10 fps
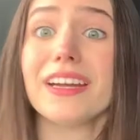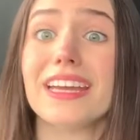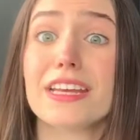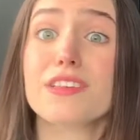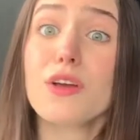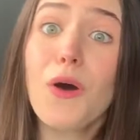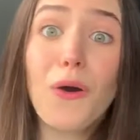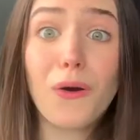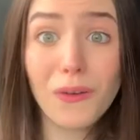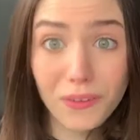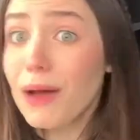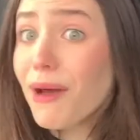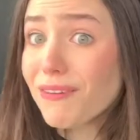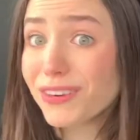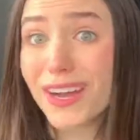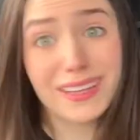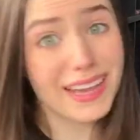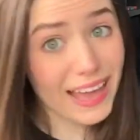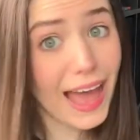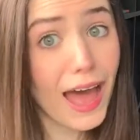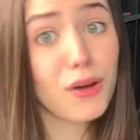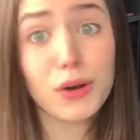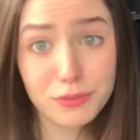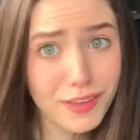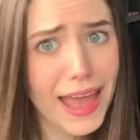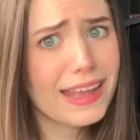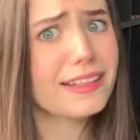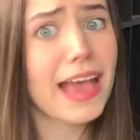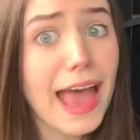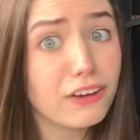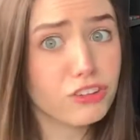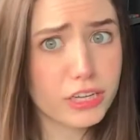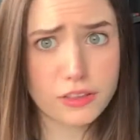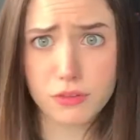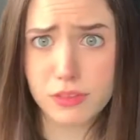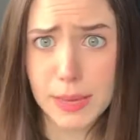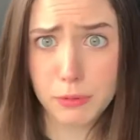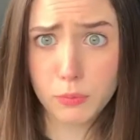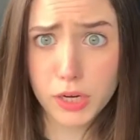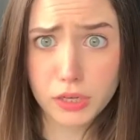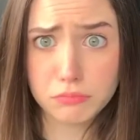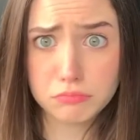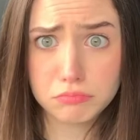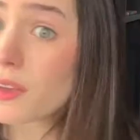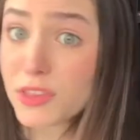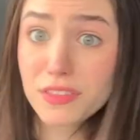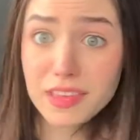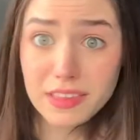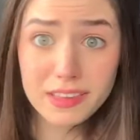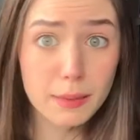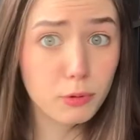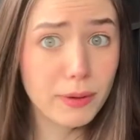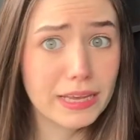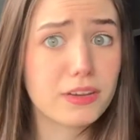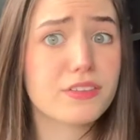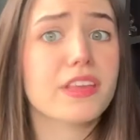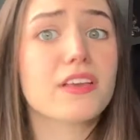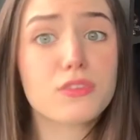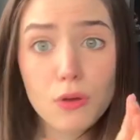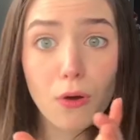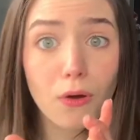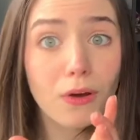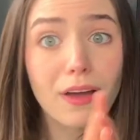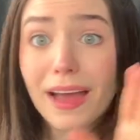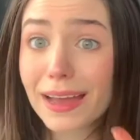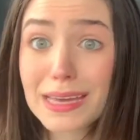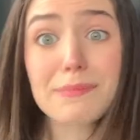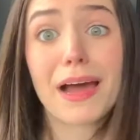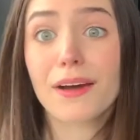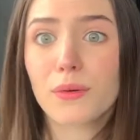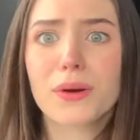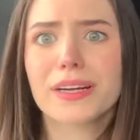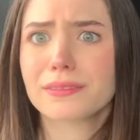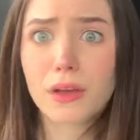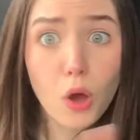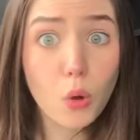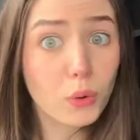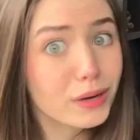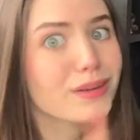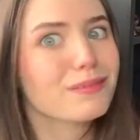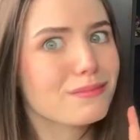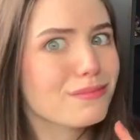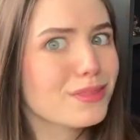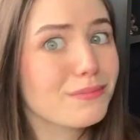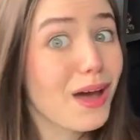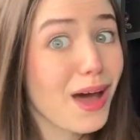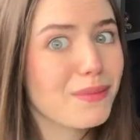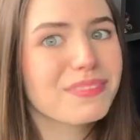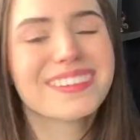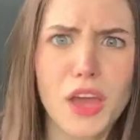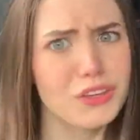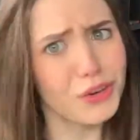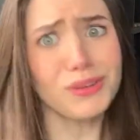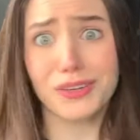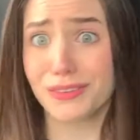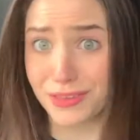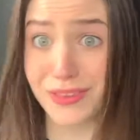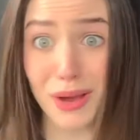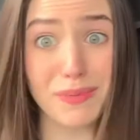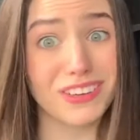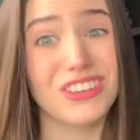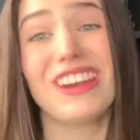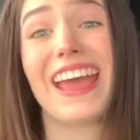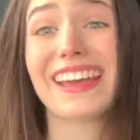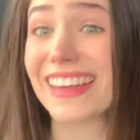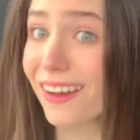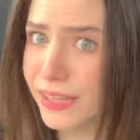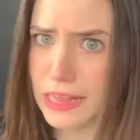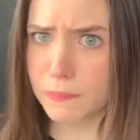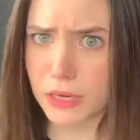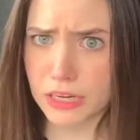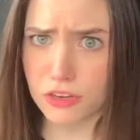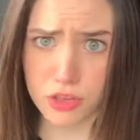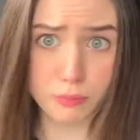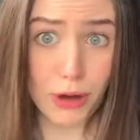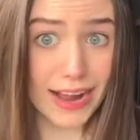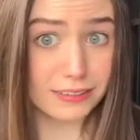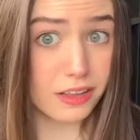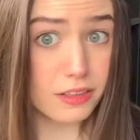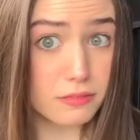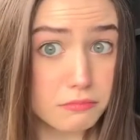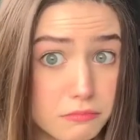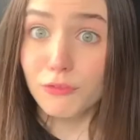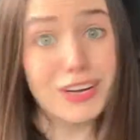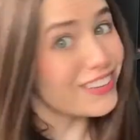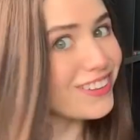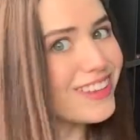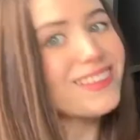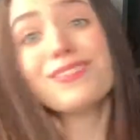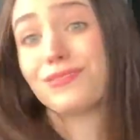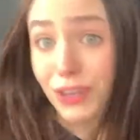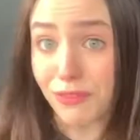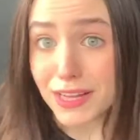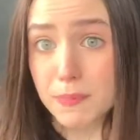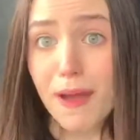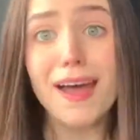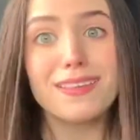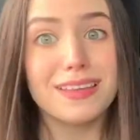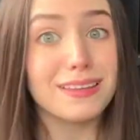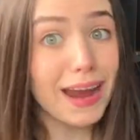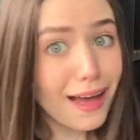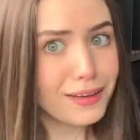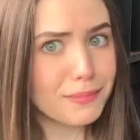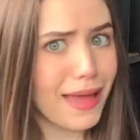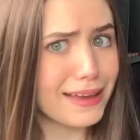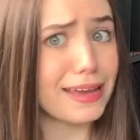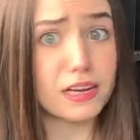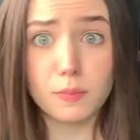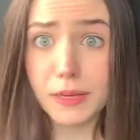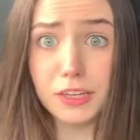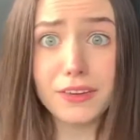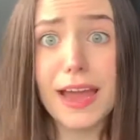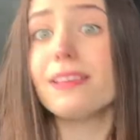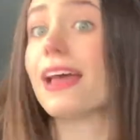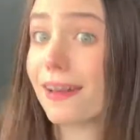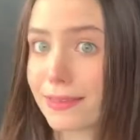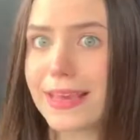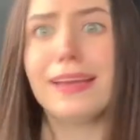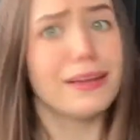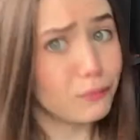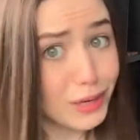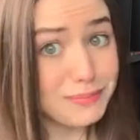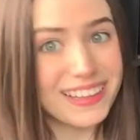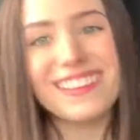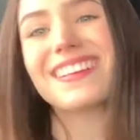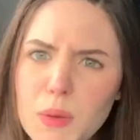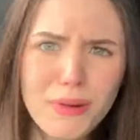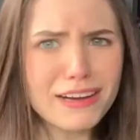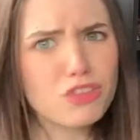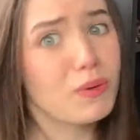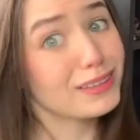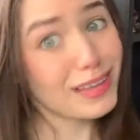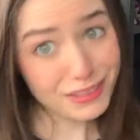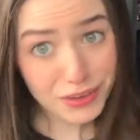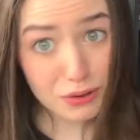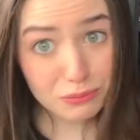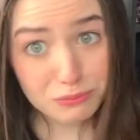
It is o. However, unlike ha or va, it's actually its own separate word. So this example right here says o ha'ima, or the mom. You learned so much today. Now let's put it into some practice. For each of these, don't forget to pause, and then I'll come back and explain to you guys how to say it and what it means. Practice 1, let's go.